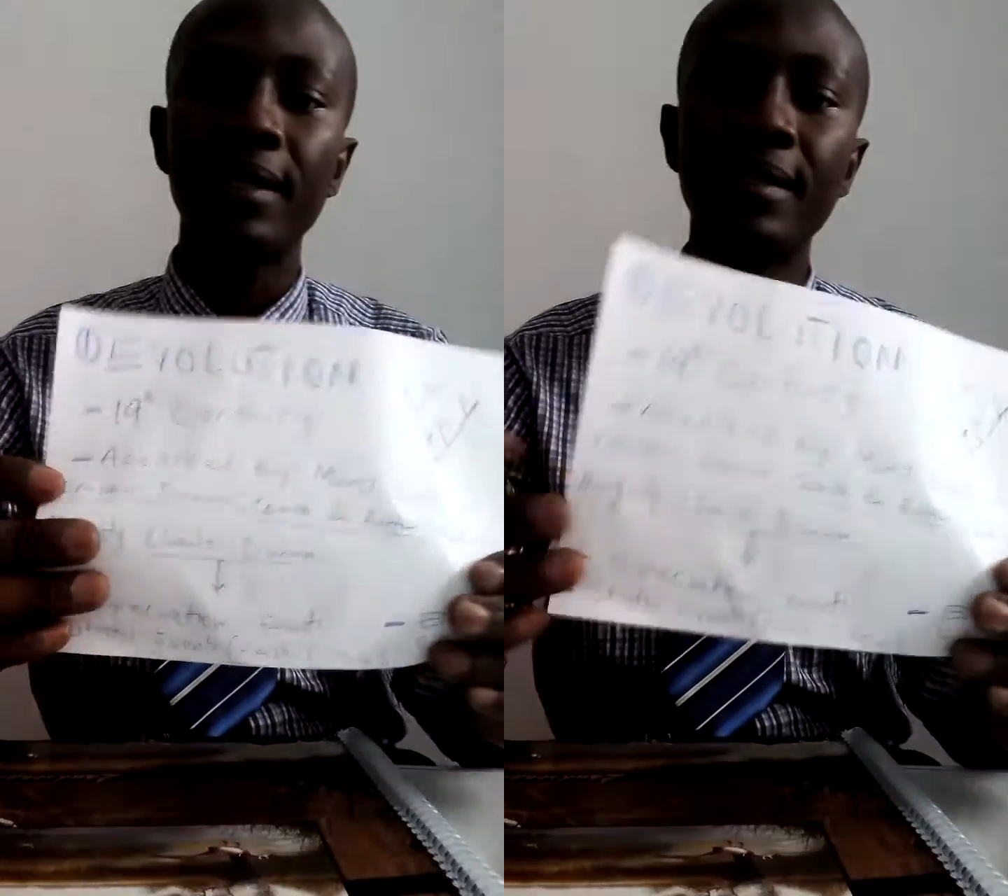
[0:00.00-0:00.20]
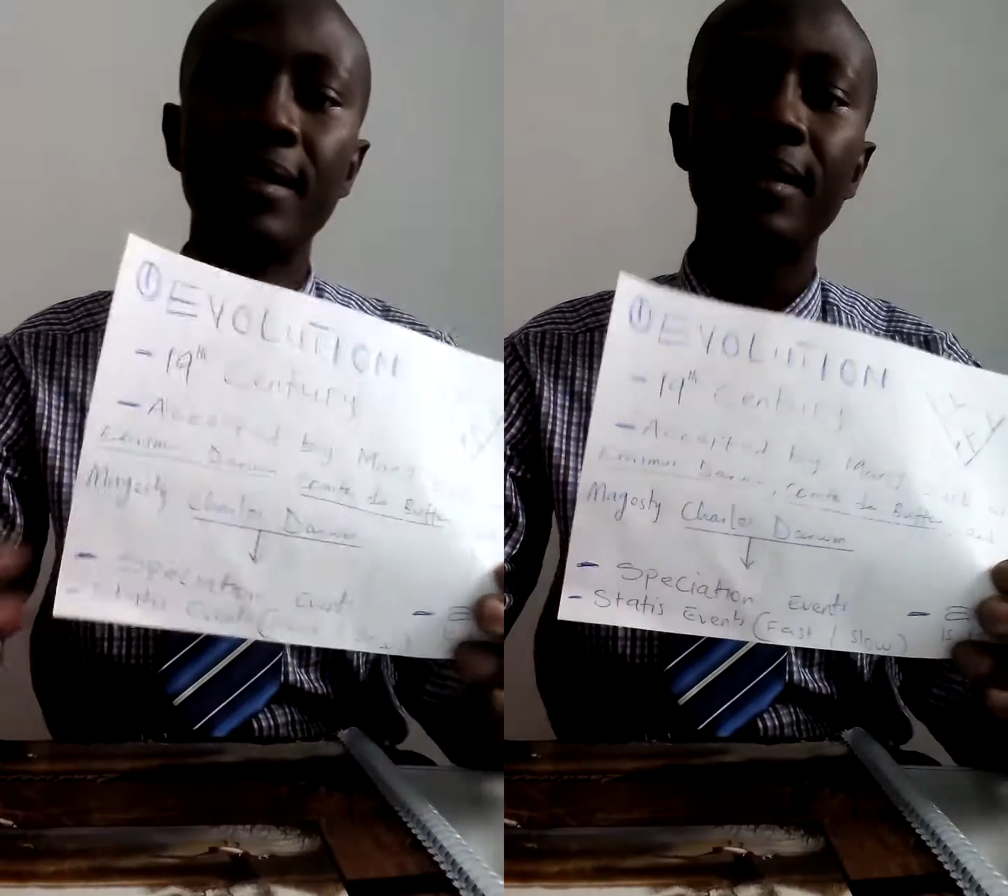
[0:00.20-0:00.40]

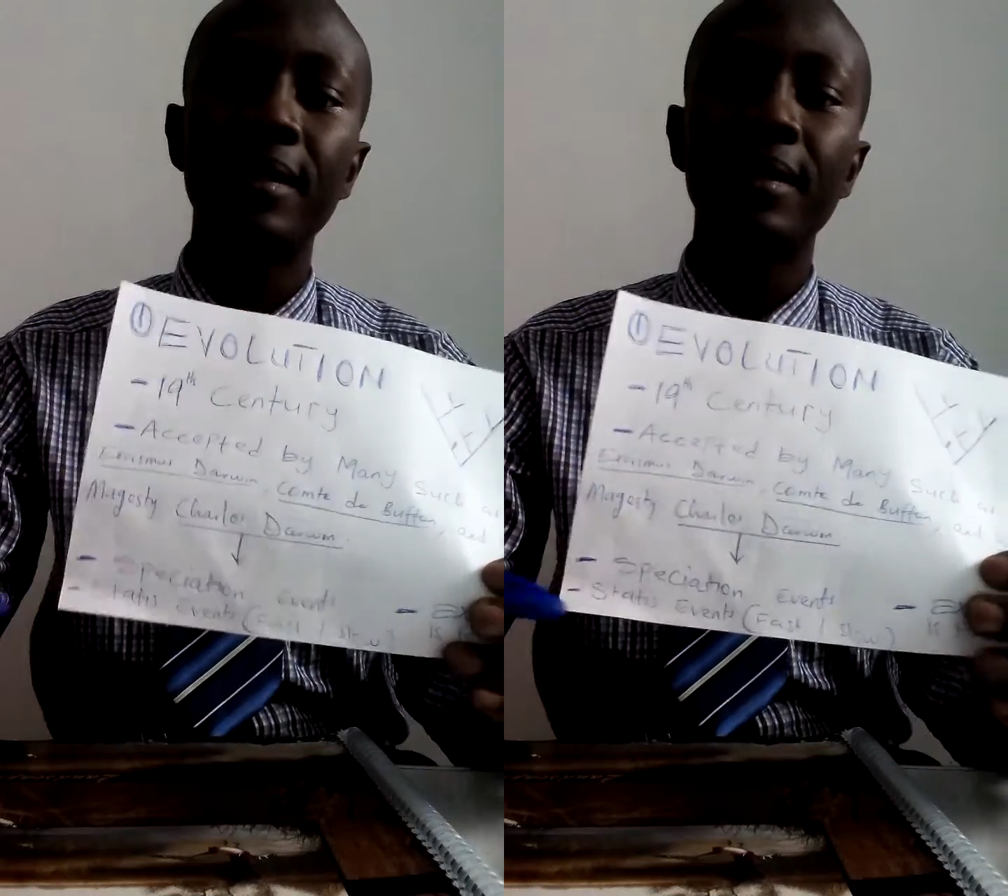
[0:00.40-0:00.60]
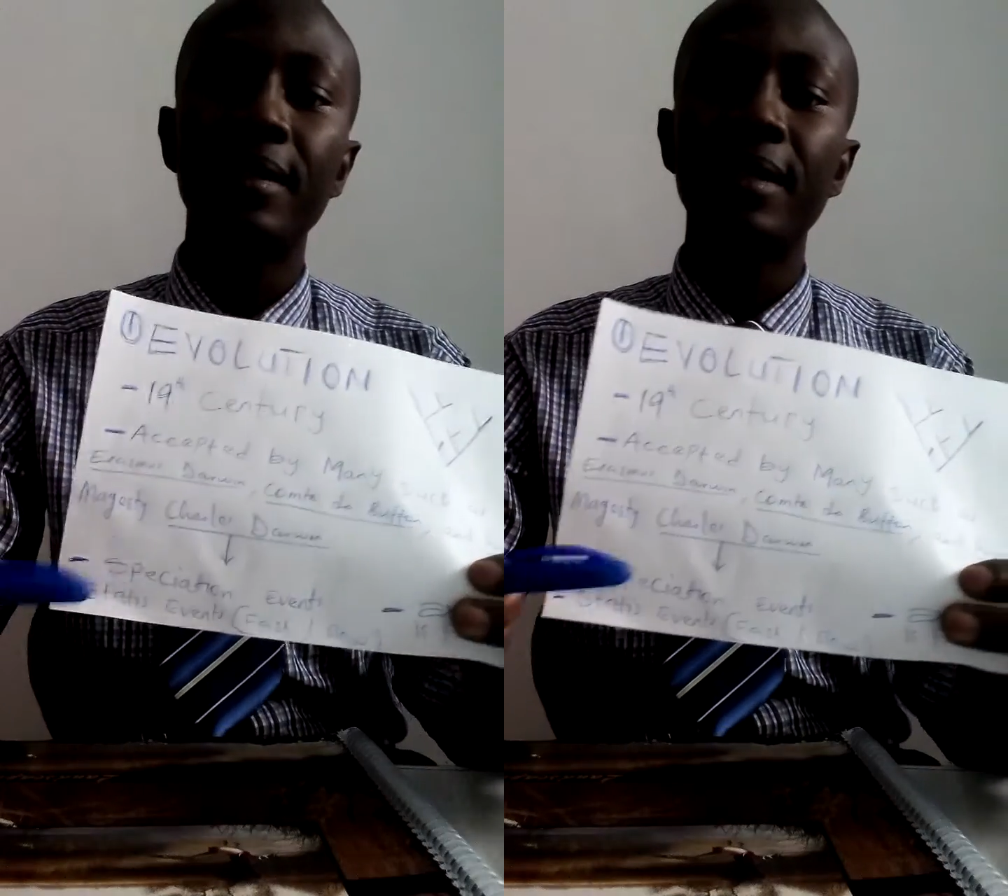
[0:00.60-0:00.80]
at
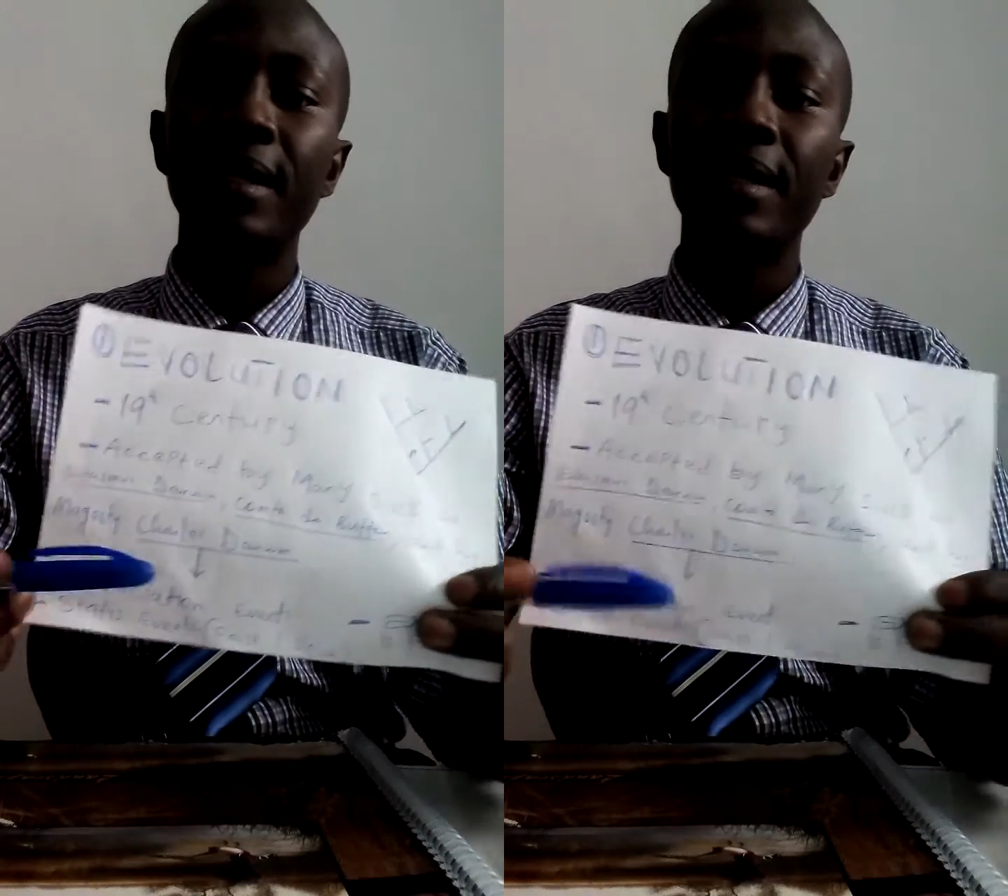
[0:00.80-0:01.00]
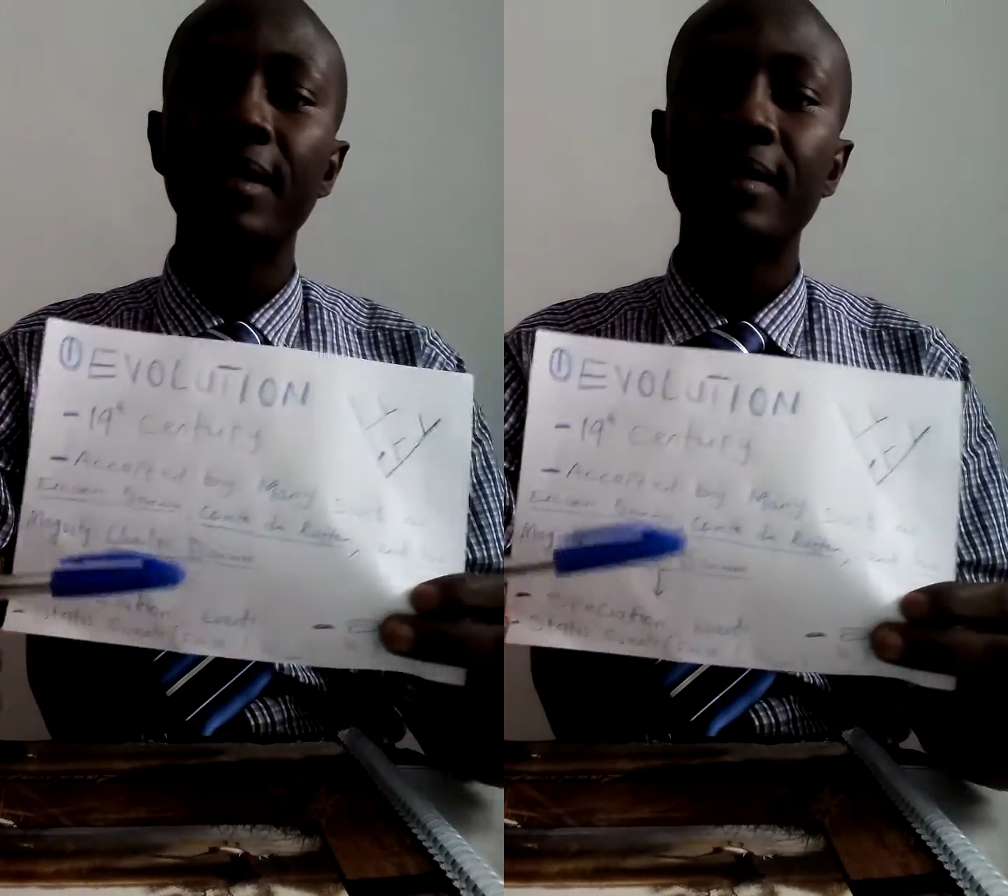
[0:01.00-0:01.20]

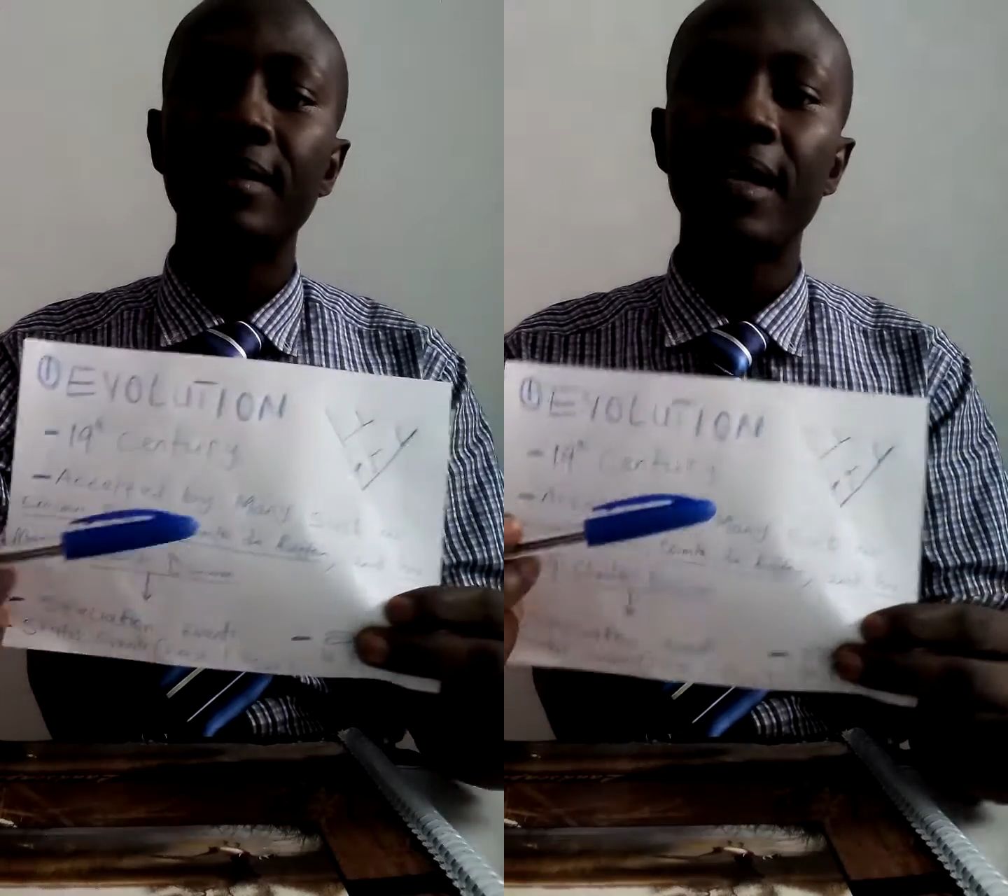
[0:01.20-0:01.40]
the